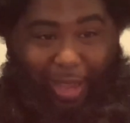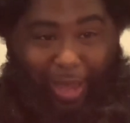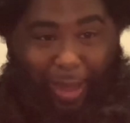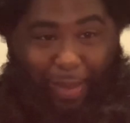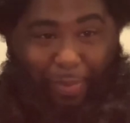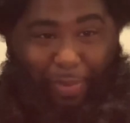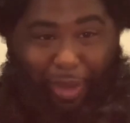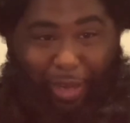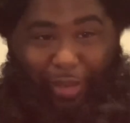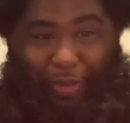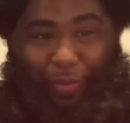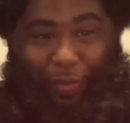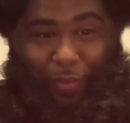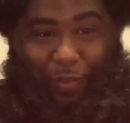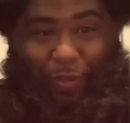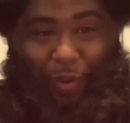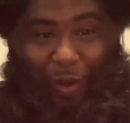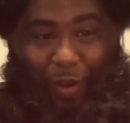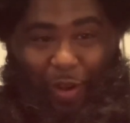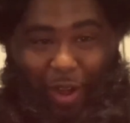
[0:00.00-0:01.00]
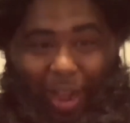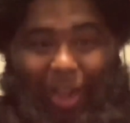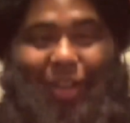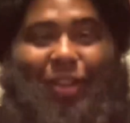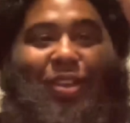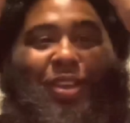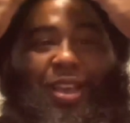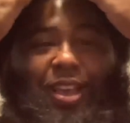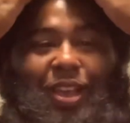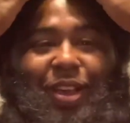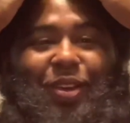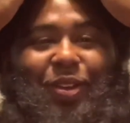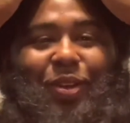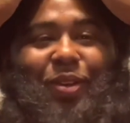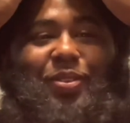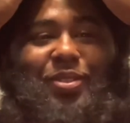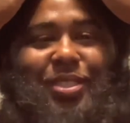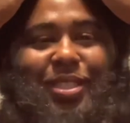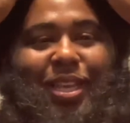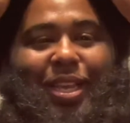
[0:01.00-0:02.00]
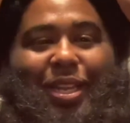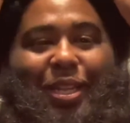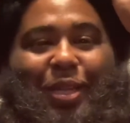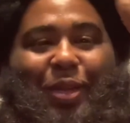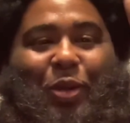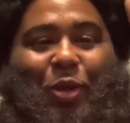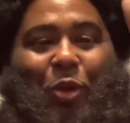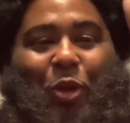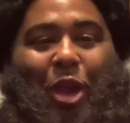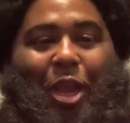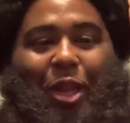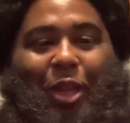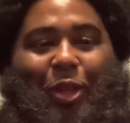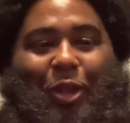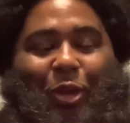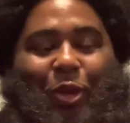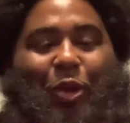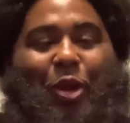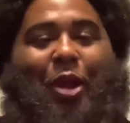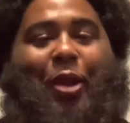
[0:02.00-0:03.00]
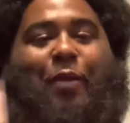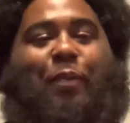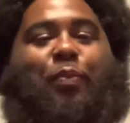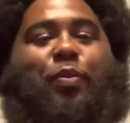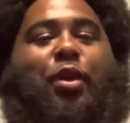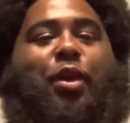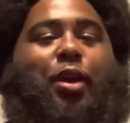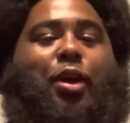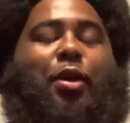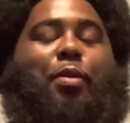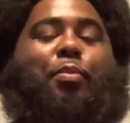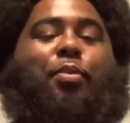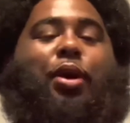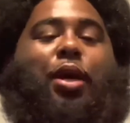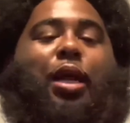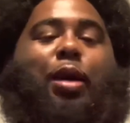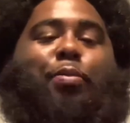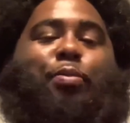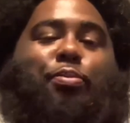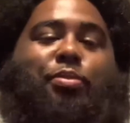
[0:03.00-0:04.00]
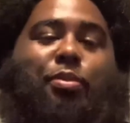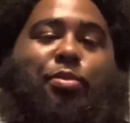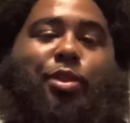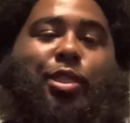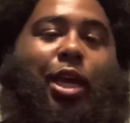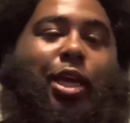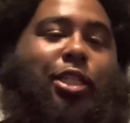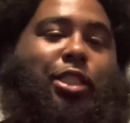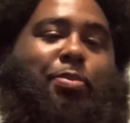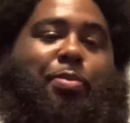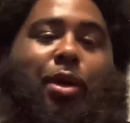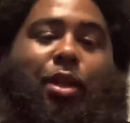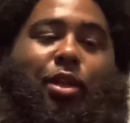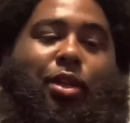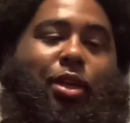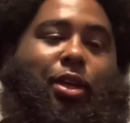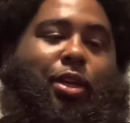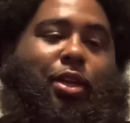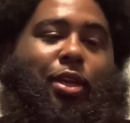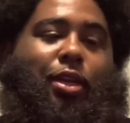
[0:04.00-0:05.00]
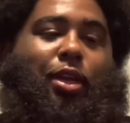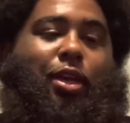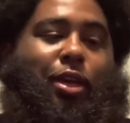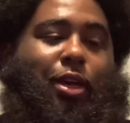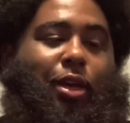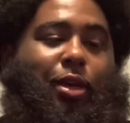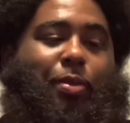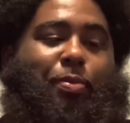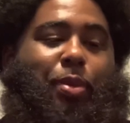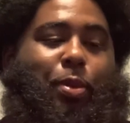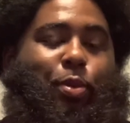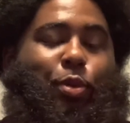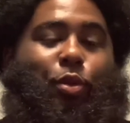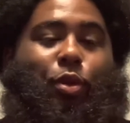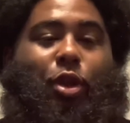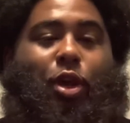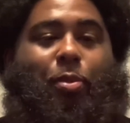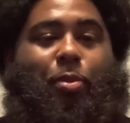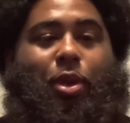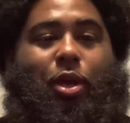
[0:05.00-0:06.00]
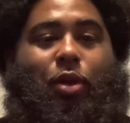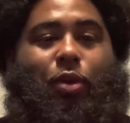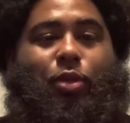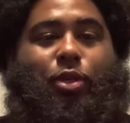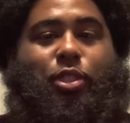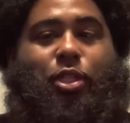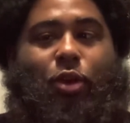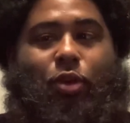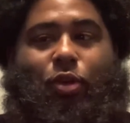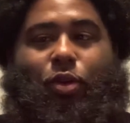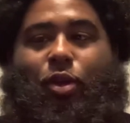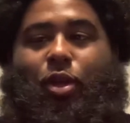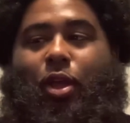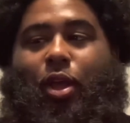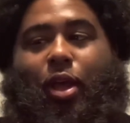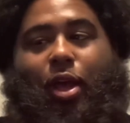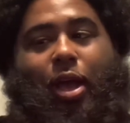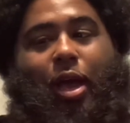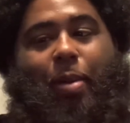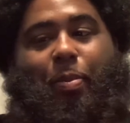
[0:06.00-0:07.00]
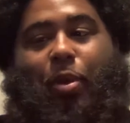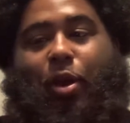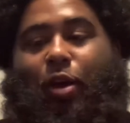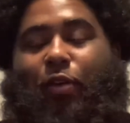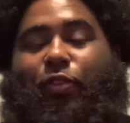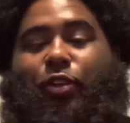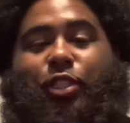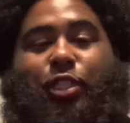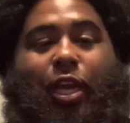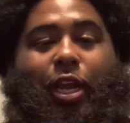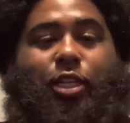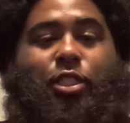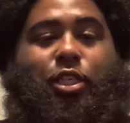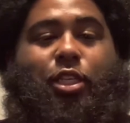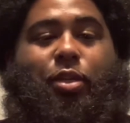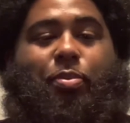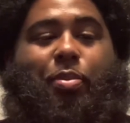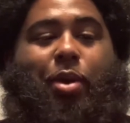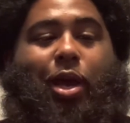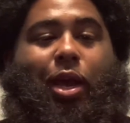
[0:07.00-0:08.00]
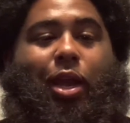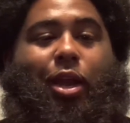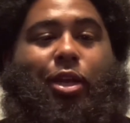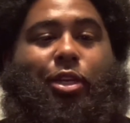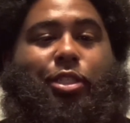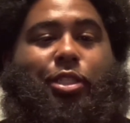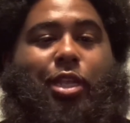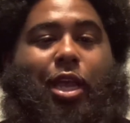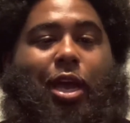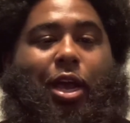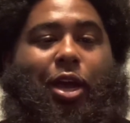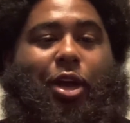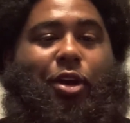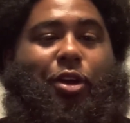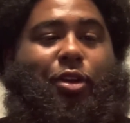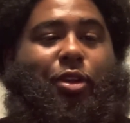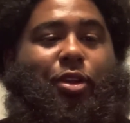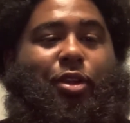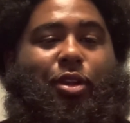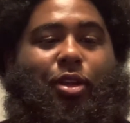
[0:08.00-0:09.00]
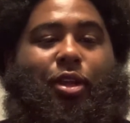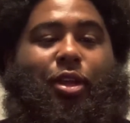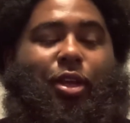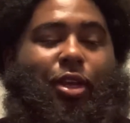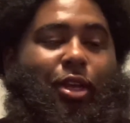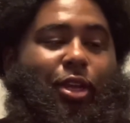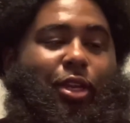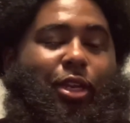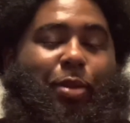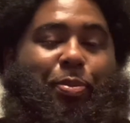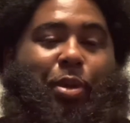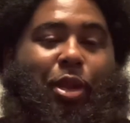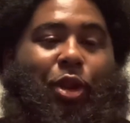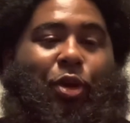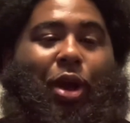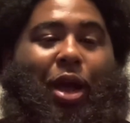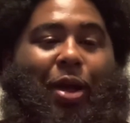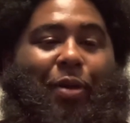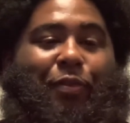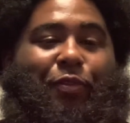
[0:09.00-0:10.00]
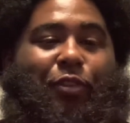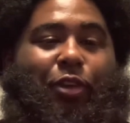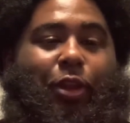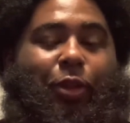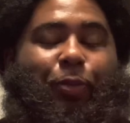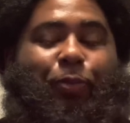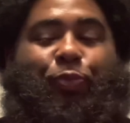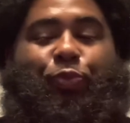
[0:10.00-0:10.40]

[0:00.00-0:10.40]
Picked the fro out, yeah, you know what I'm saying? Look gray. But I'm changing my look. People who know me always know I'm known for changing my hairstyle depending on how I'm feeling.